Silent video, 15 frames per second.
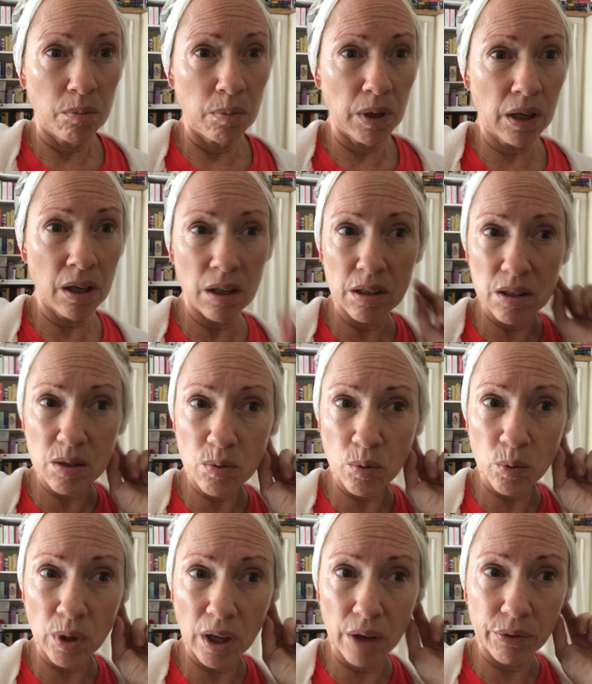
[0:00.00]
Because
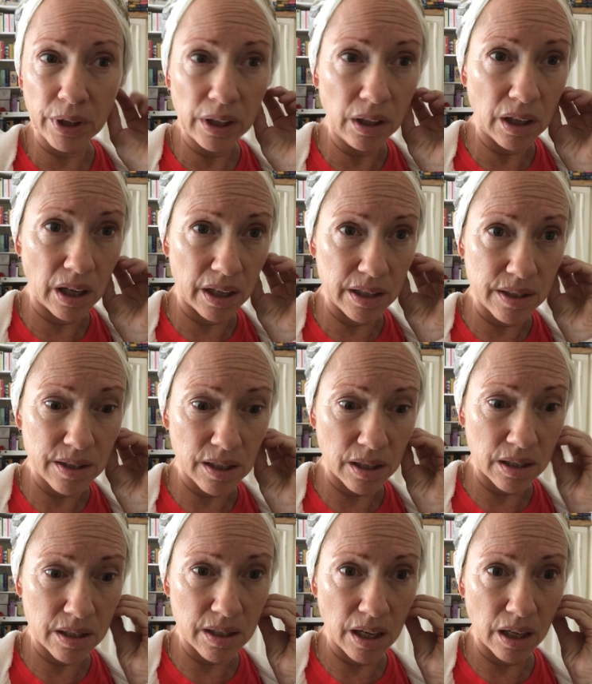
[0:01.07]
what I realize
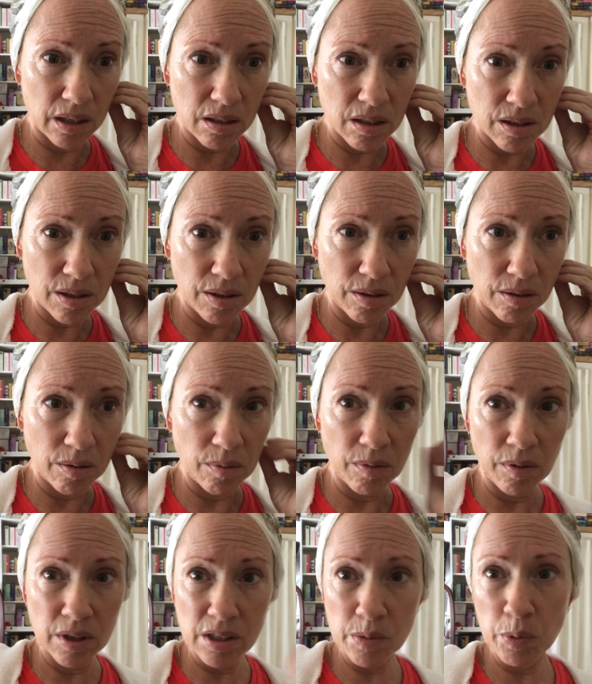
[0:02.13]
is that
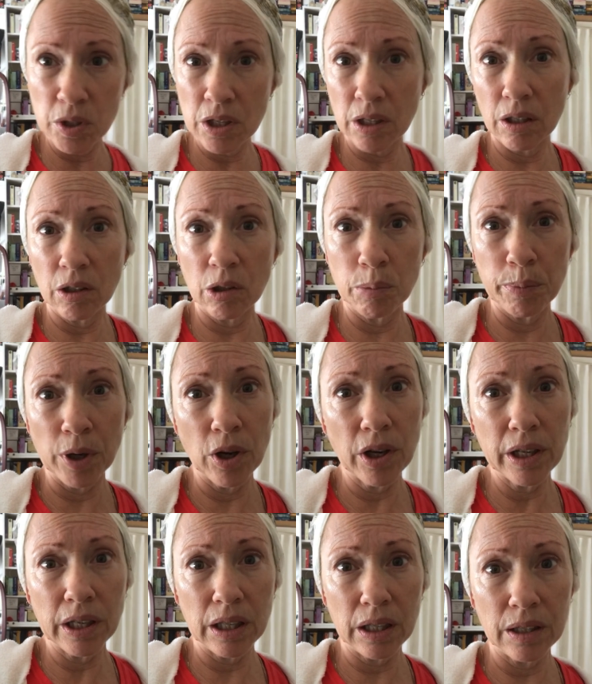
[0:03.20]
this particular
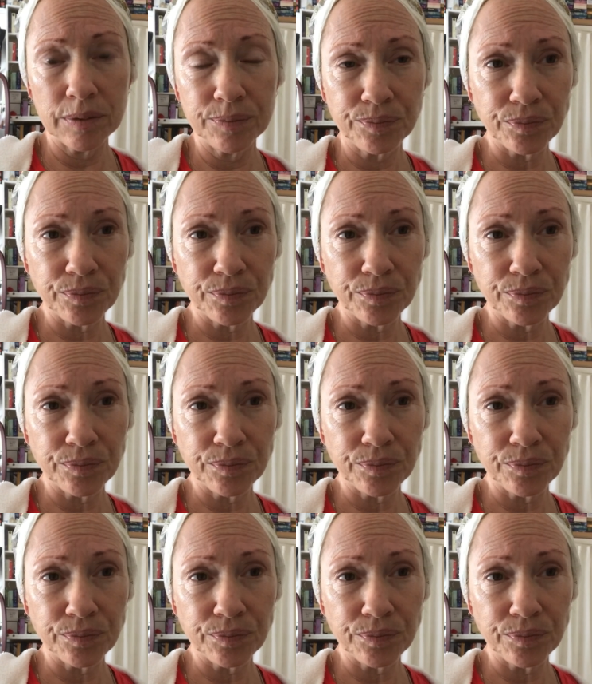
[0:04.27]
body